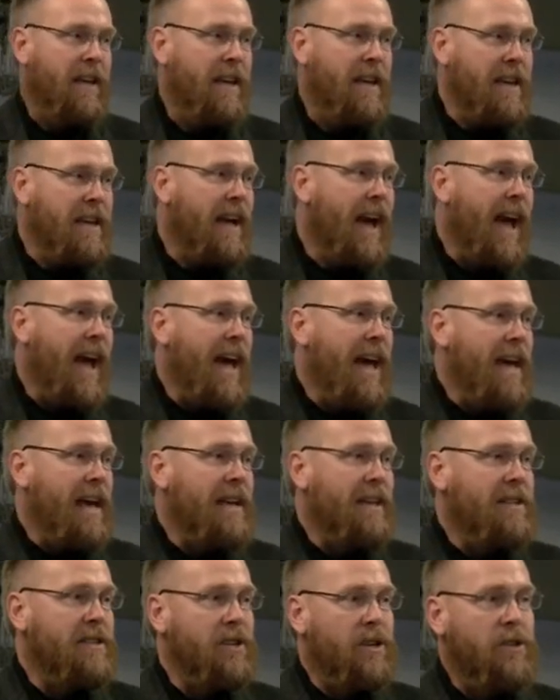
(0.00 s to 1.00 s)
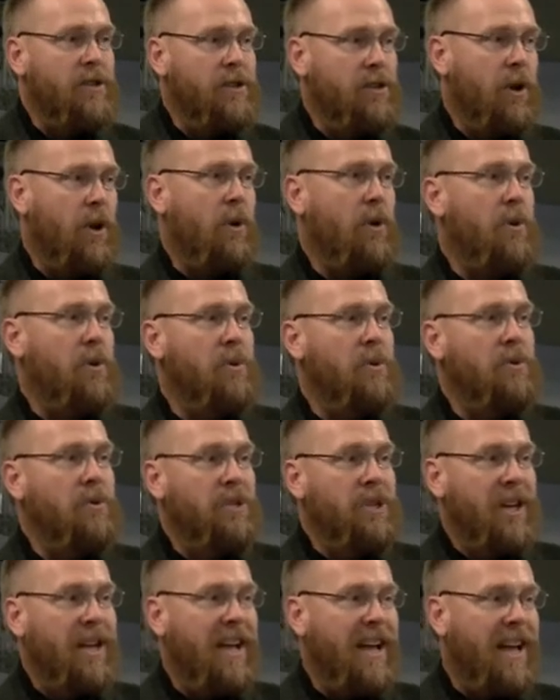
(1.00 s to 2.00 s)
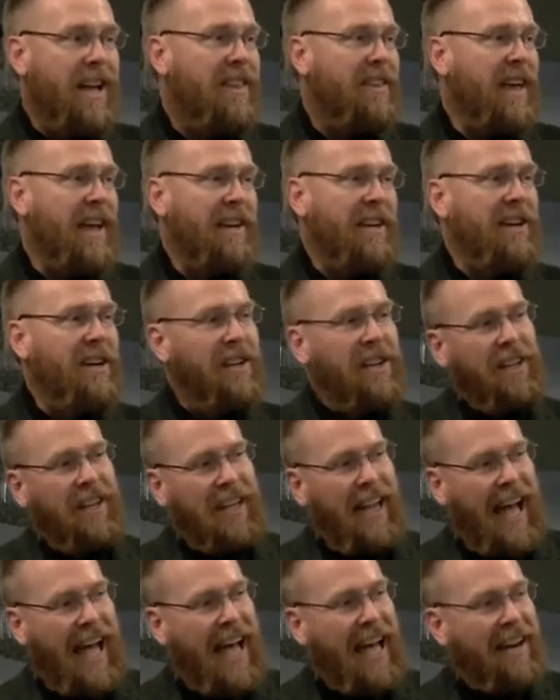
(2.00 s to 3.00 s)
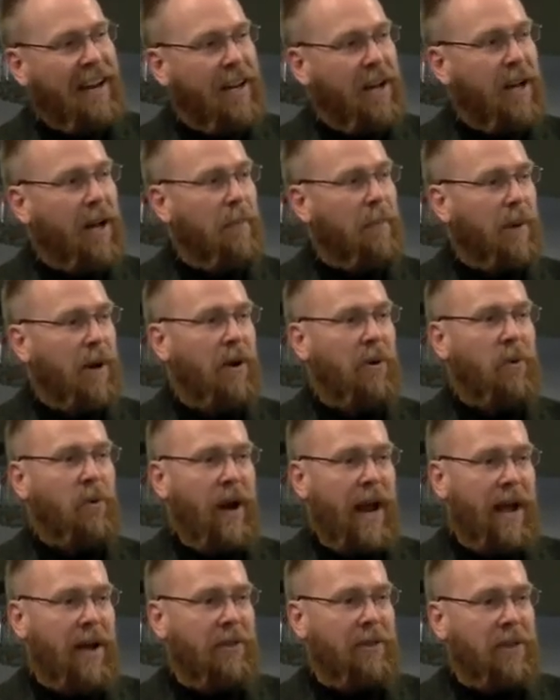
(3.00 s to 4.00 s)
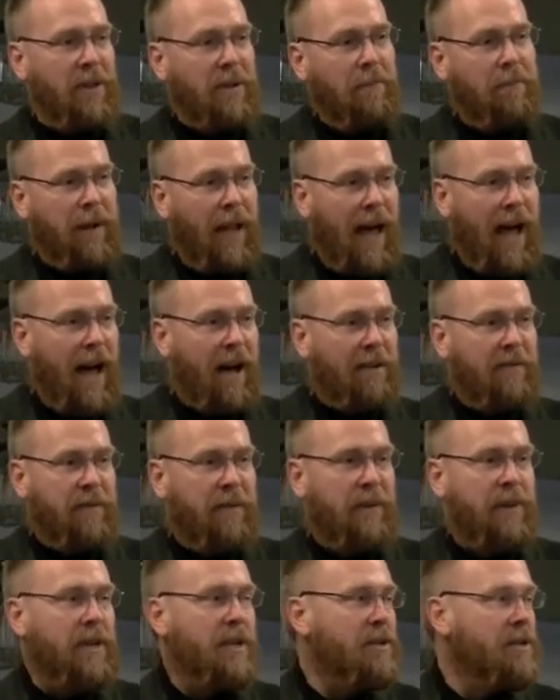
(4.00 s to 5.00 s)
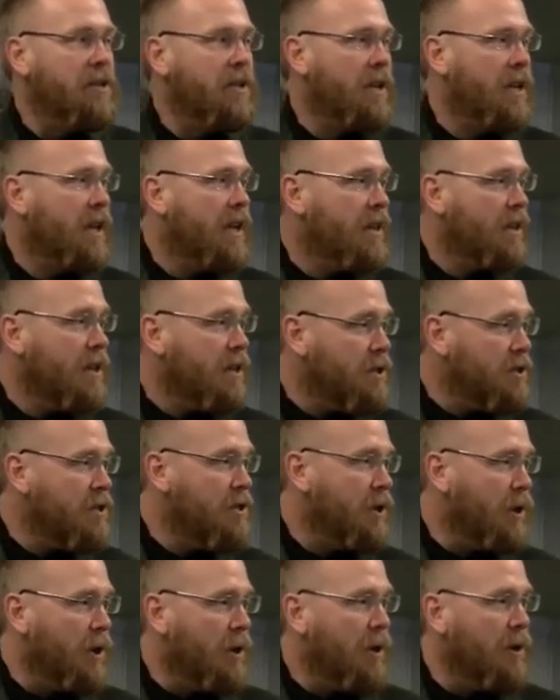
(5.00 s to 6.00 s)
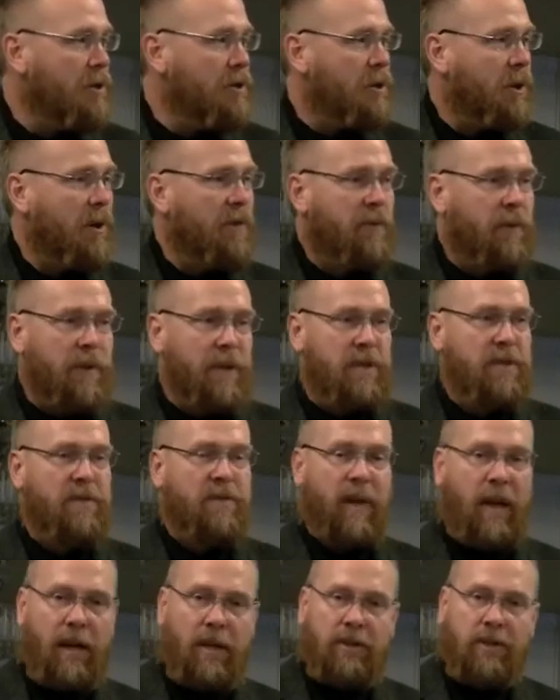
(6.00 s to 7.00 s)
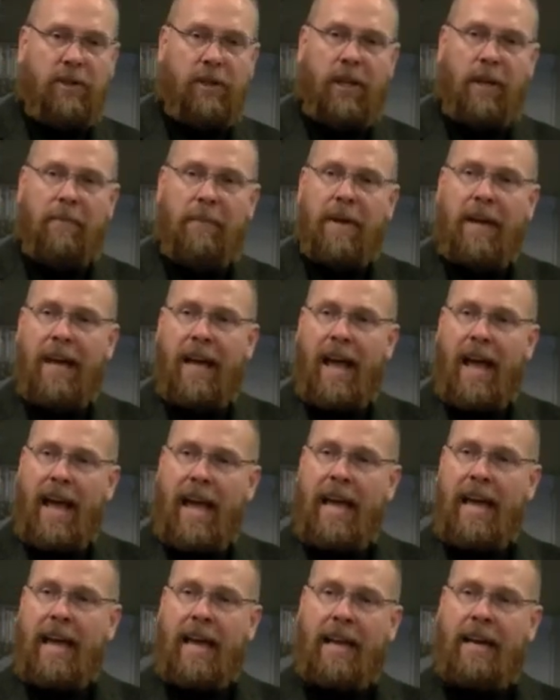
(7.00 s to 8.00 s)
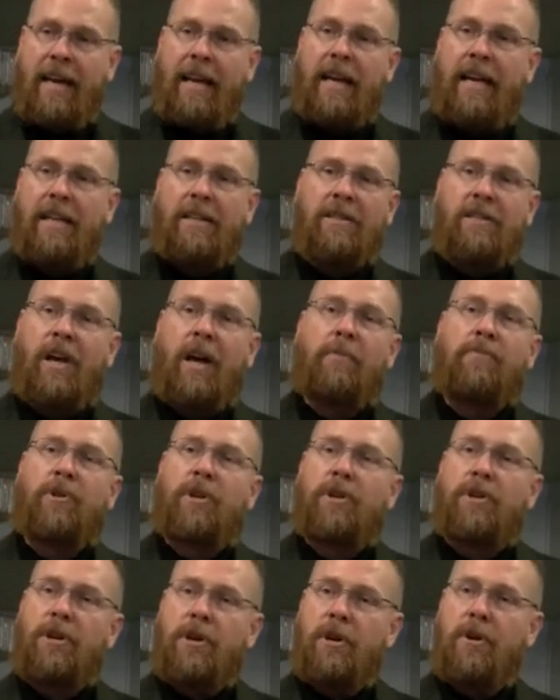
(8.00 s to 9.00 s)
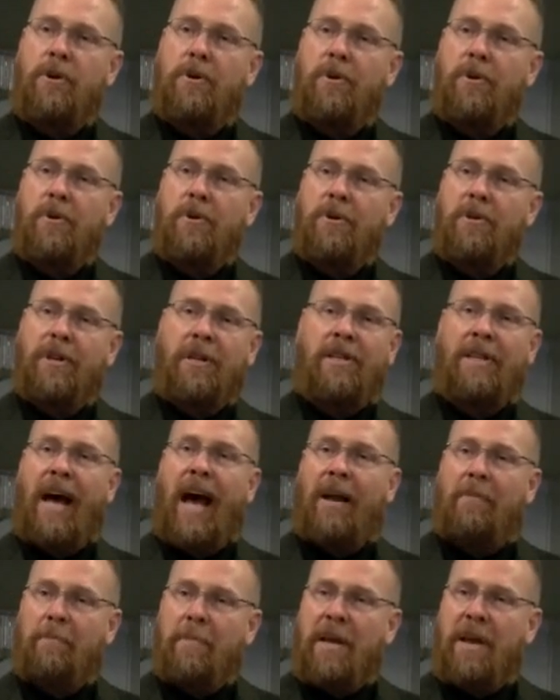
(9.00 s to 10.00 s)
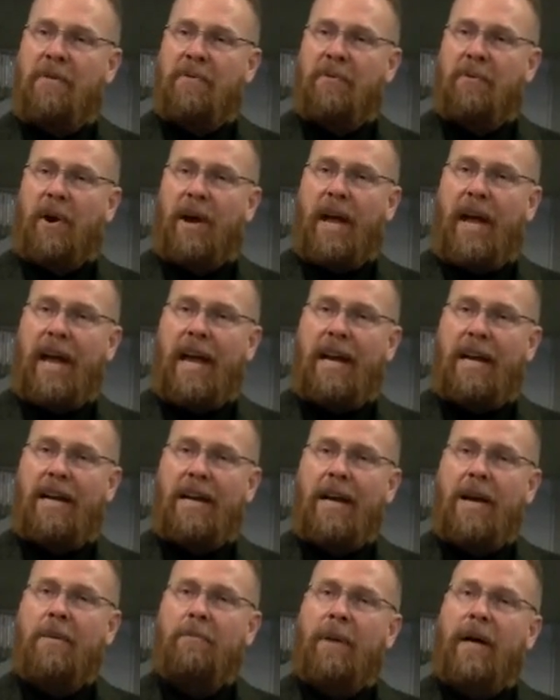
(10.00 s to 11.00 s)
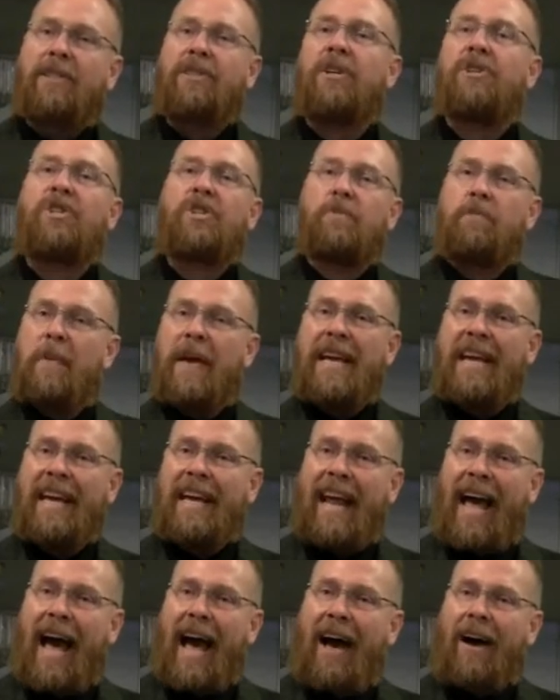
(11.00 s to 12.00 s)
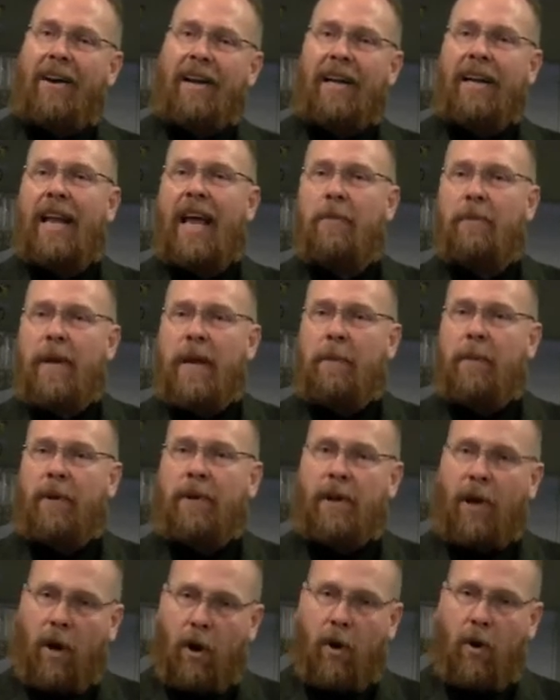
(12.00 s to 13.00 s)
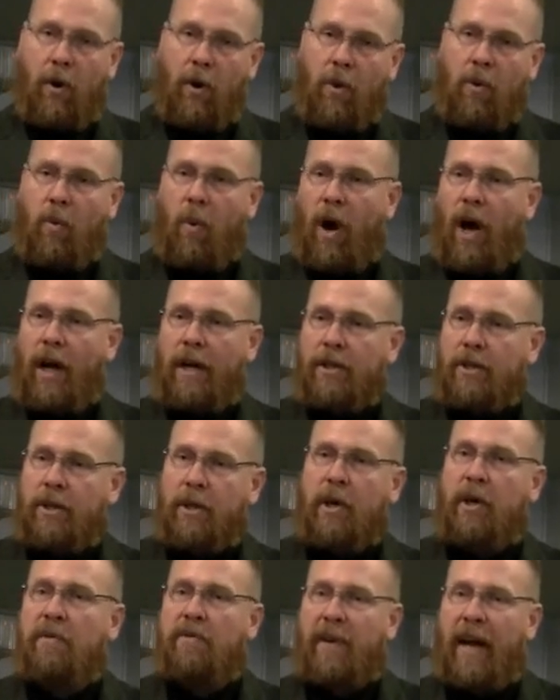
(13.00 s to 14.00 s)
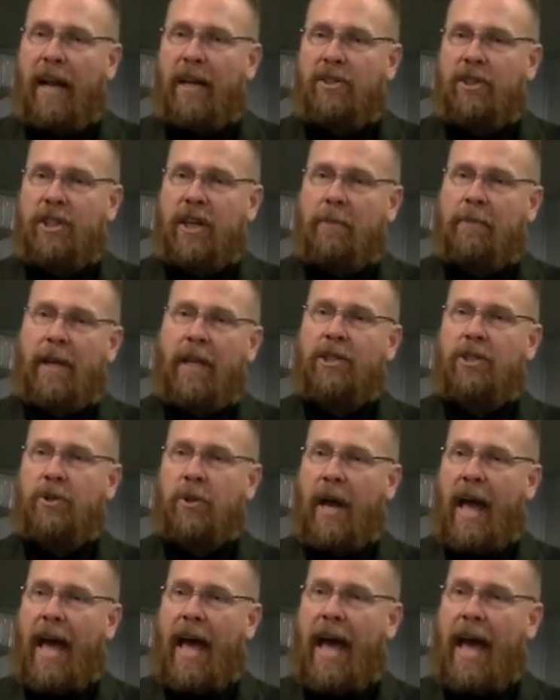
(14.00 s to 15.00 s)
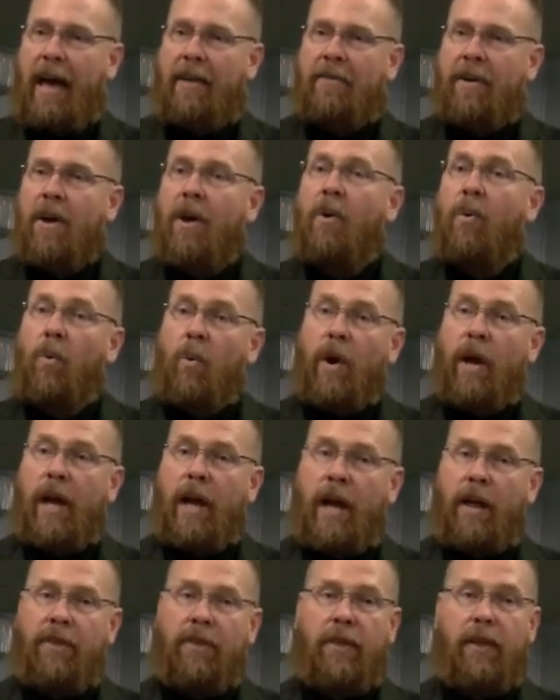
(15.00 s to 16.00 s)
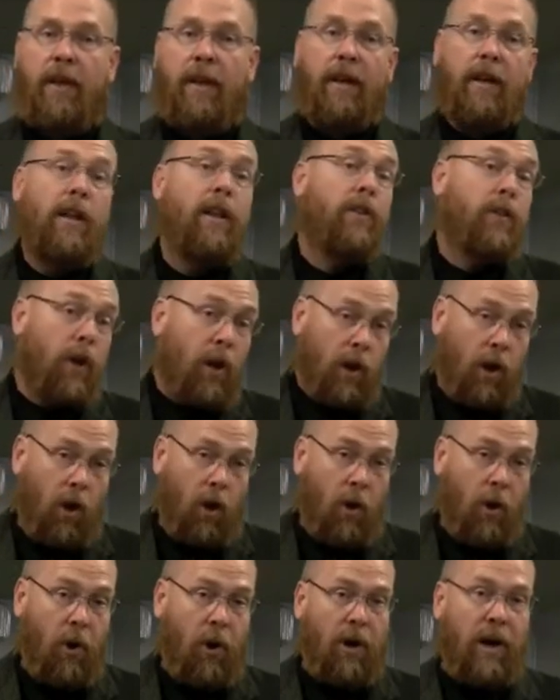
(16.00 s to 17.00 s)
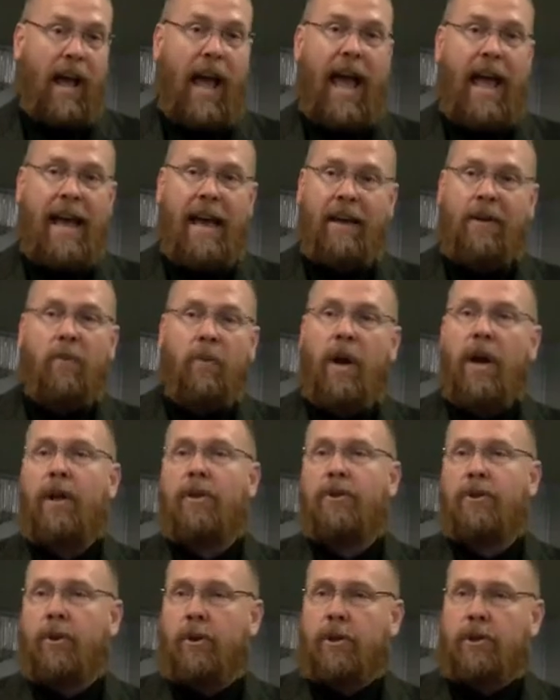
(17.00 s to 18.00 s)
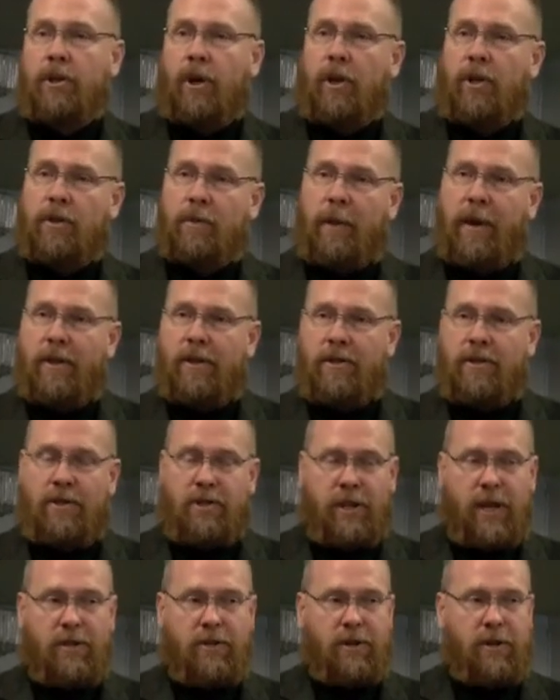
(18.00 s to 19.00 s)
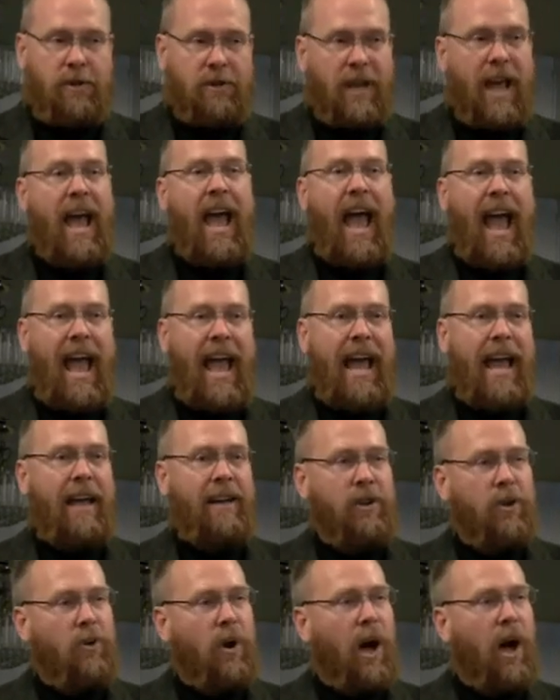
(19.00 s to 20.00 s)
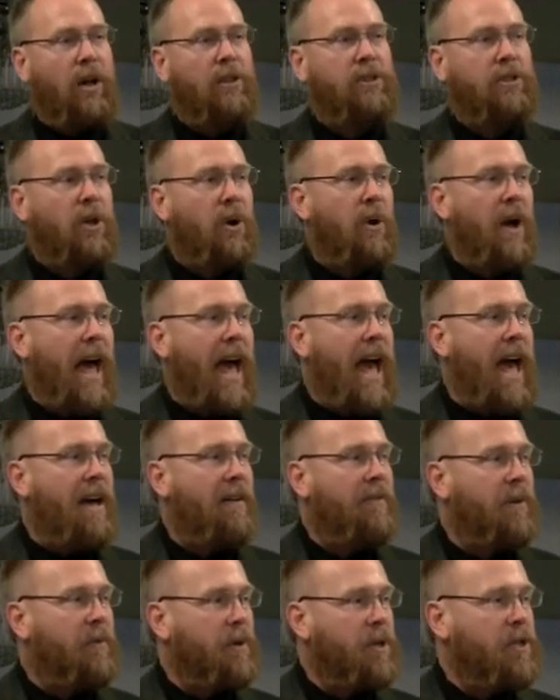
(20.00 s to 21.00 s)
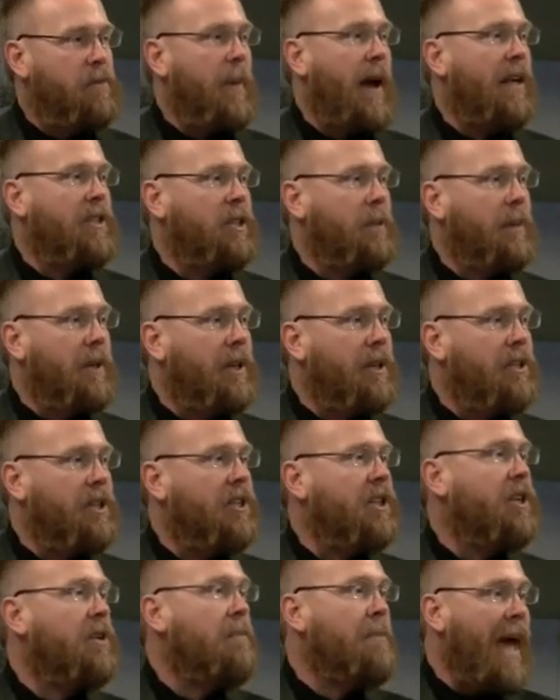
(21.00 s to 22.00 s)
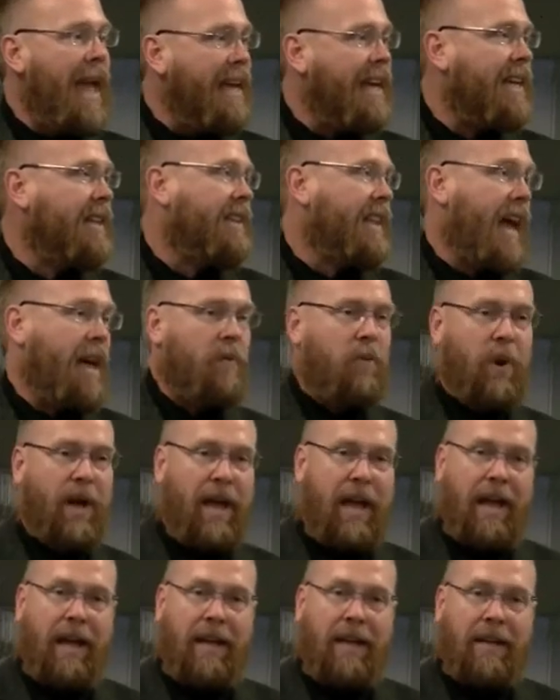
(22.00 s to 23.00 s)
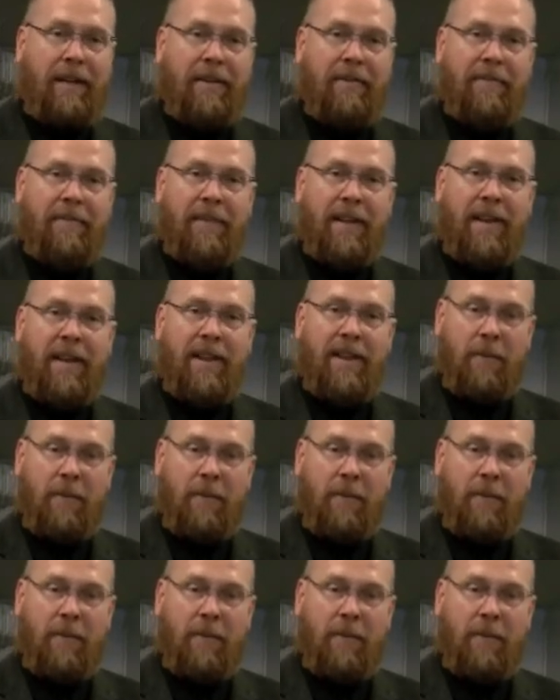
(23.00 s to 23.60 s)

He has souls that could line up around the block for this, this church or for this fellowship. And it's up to you to not be afraid, but to speak it out and let people know what good fellowship that you have with the Lord and with your church brothers and sisters, and you also have a responsibility to make it that way. Right.